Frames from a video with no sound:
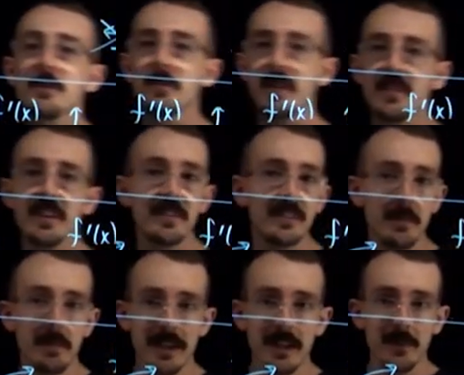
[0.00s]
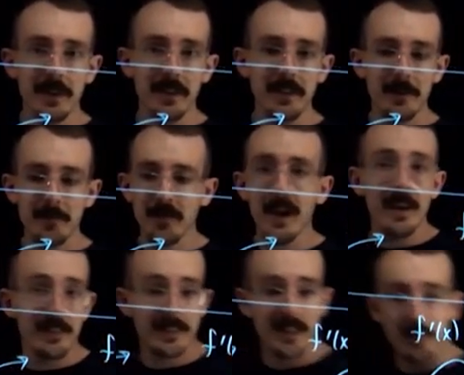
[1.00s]
the derivative to begin with?
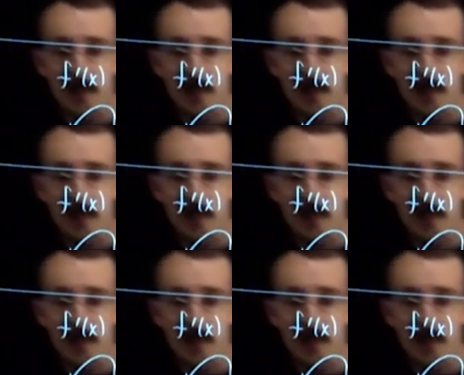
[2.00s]
The